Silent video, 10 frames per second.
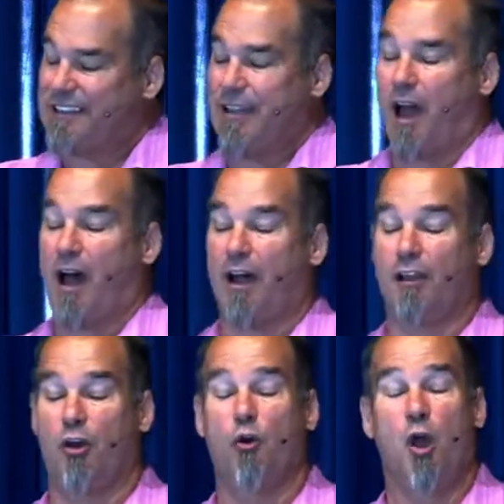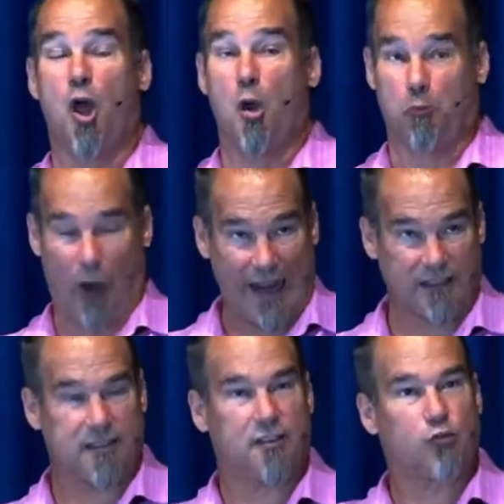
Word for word: in hollow practices?